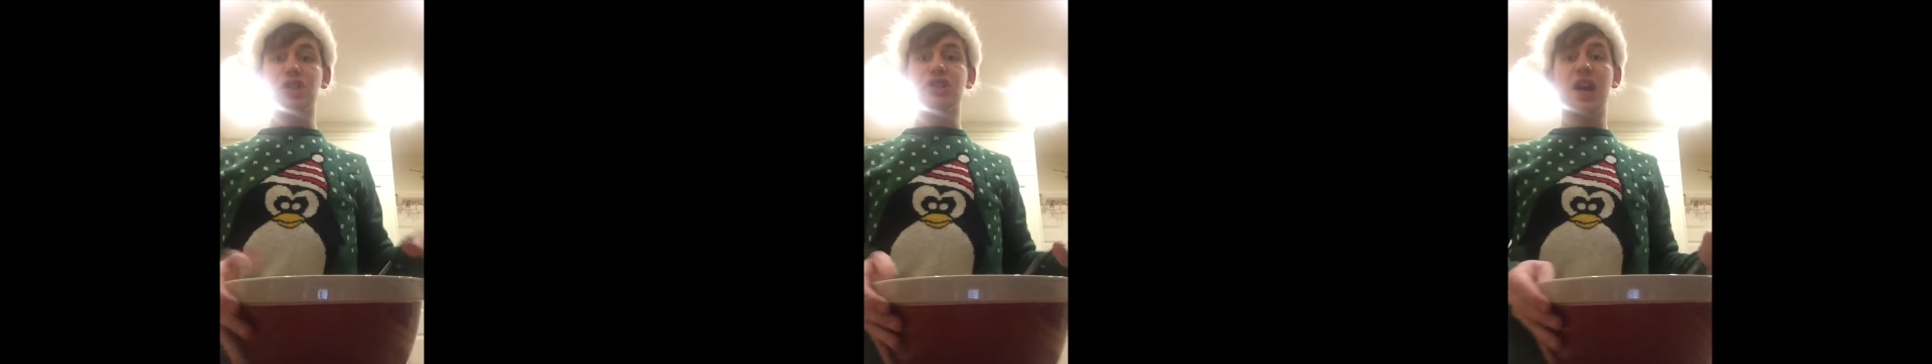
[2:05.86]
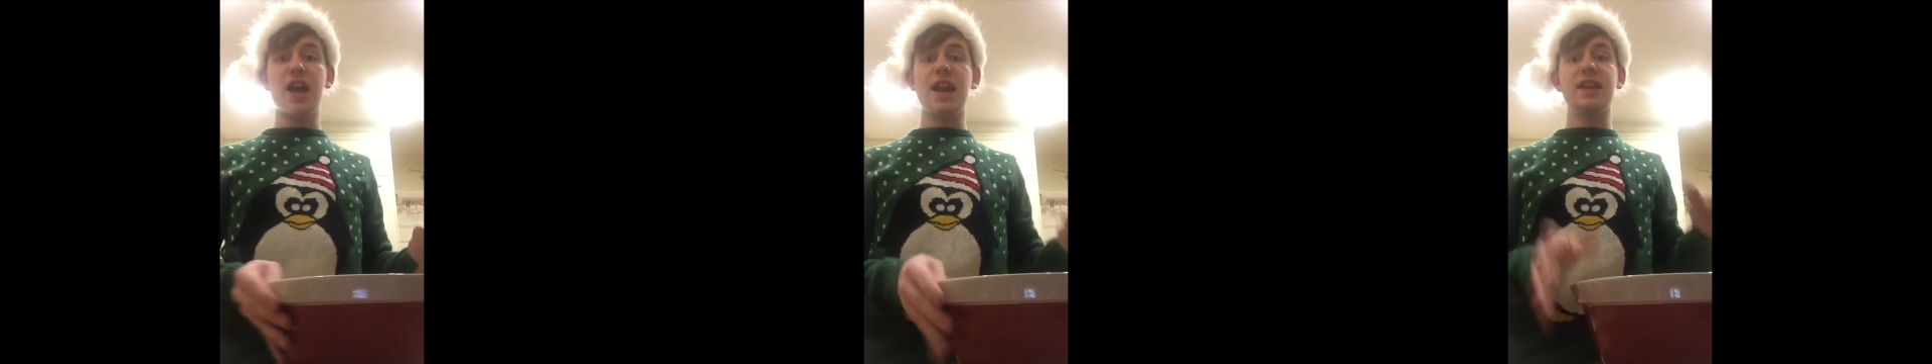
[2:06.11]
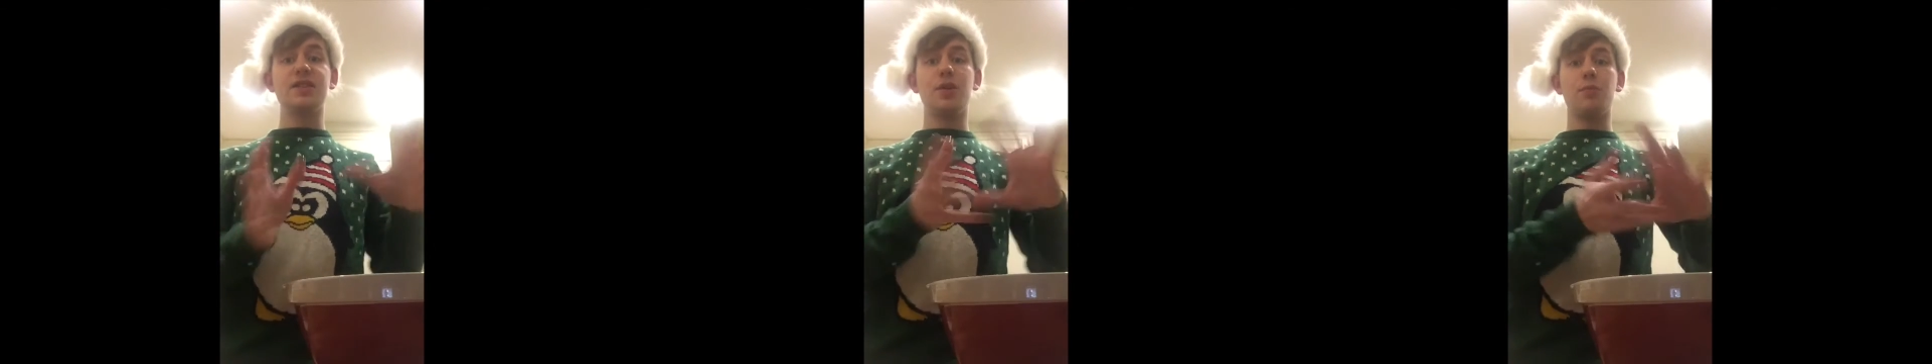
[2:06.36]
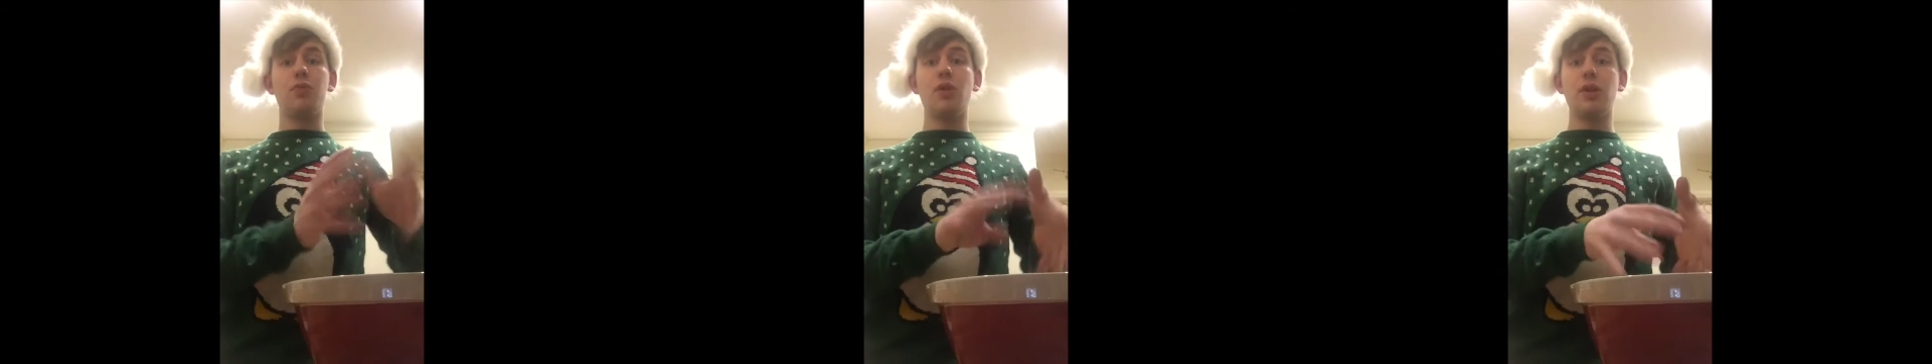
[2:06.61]
turn it
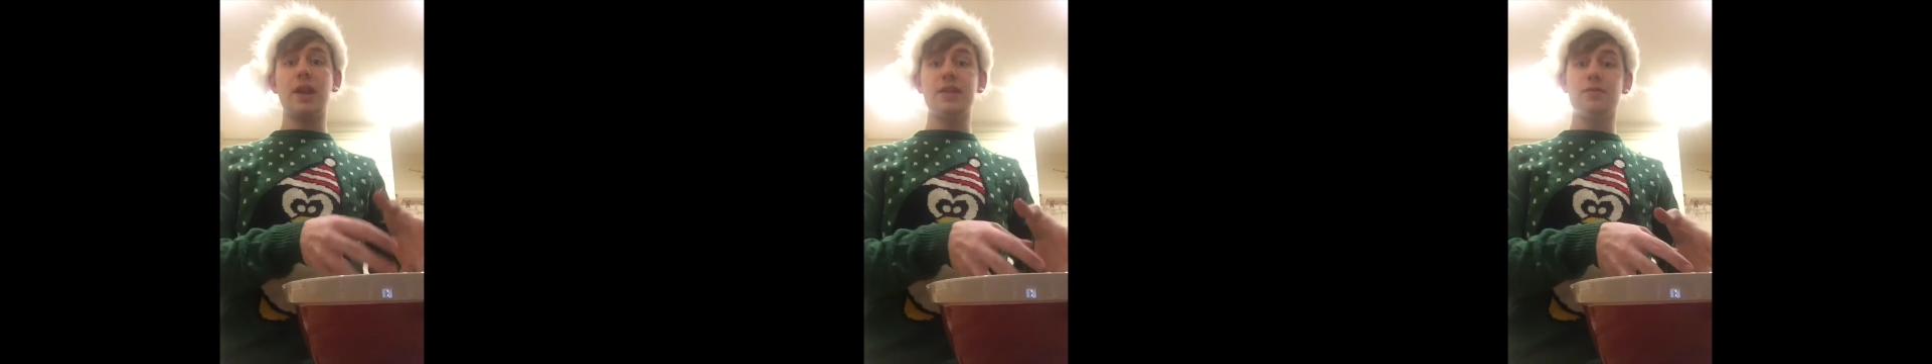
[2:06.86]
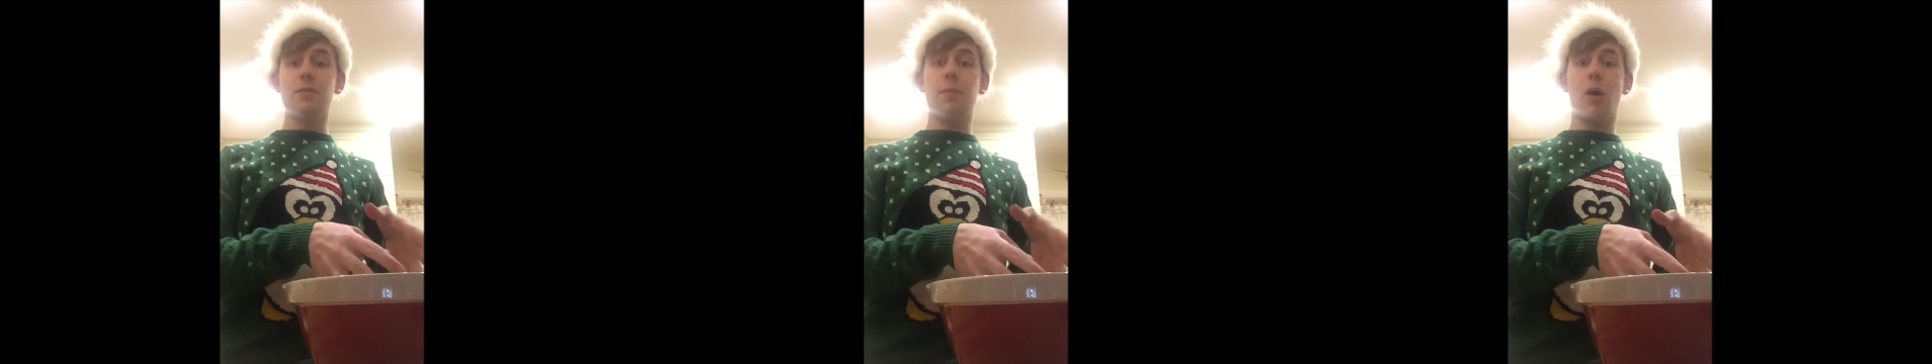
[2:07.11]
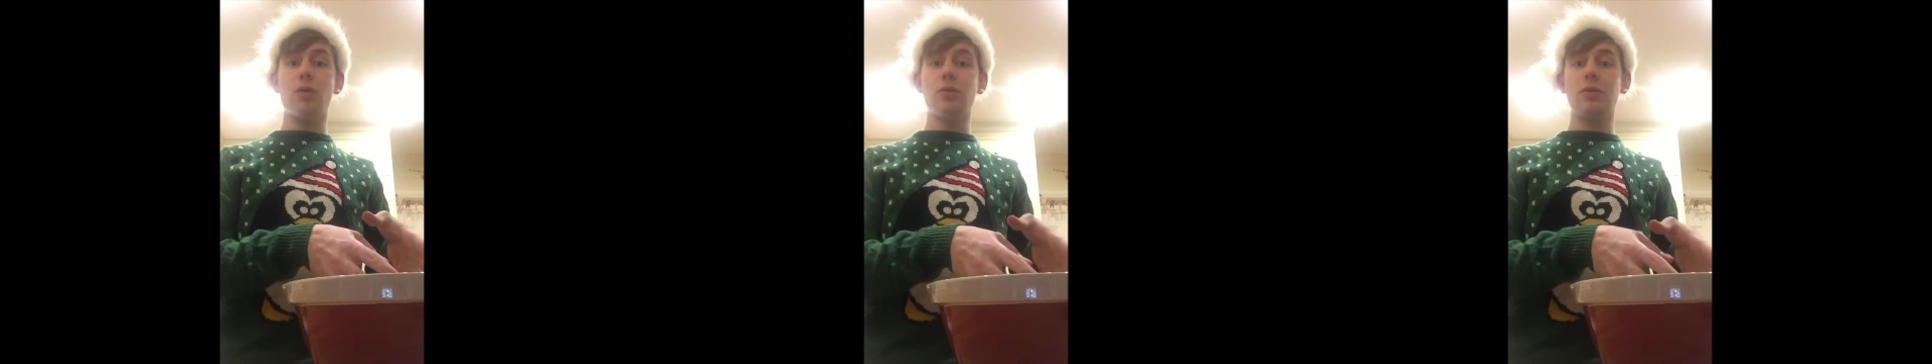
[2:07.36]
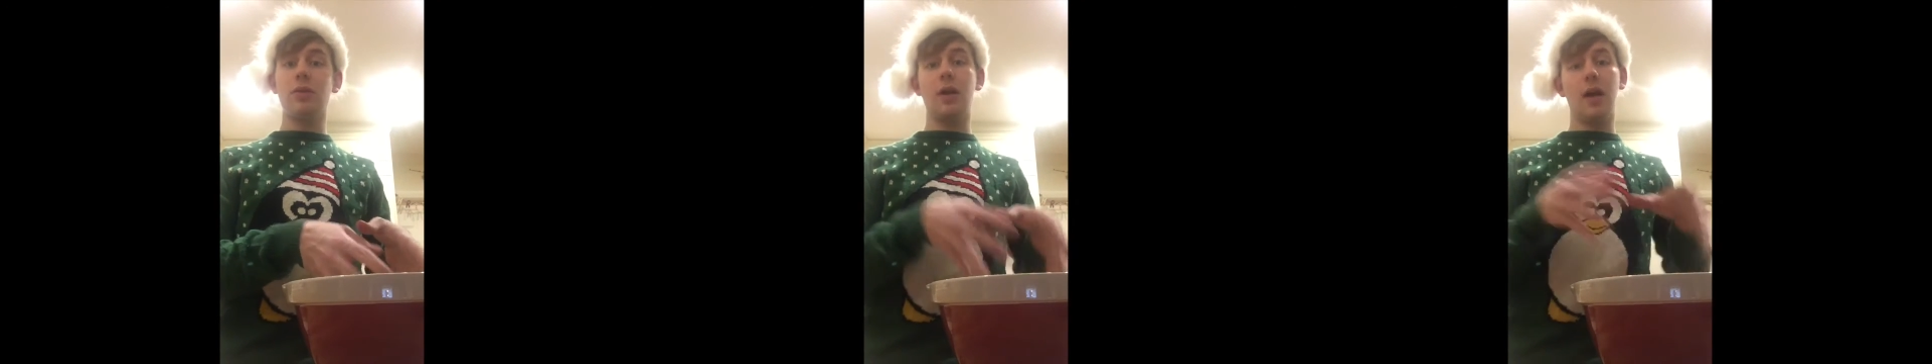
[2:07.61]
up, roll it into a
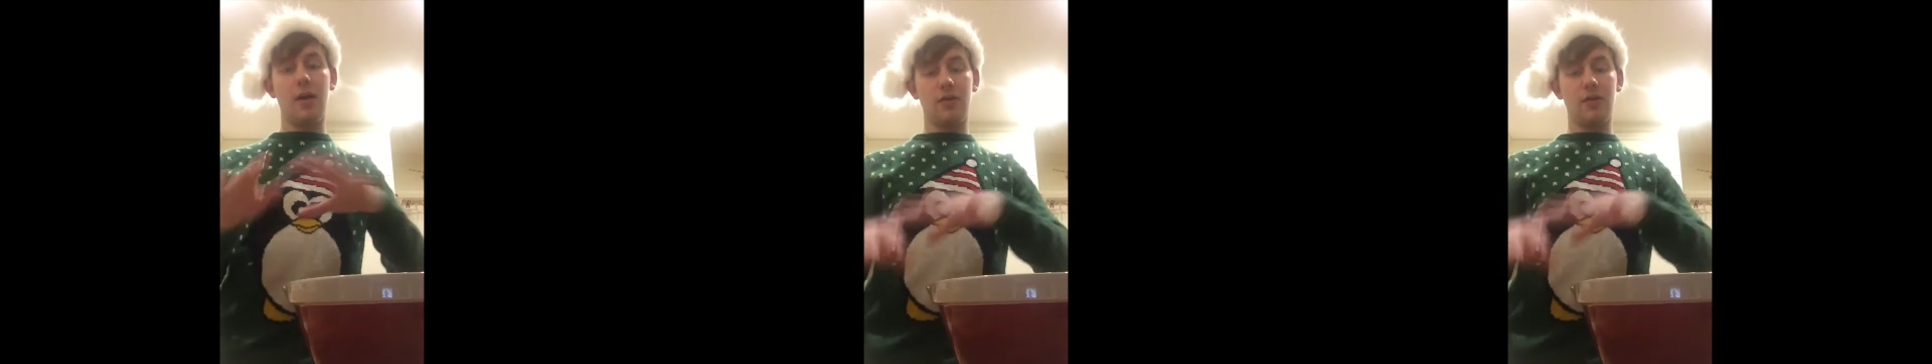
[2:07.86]
bowl,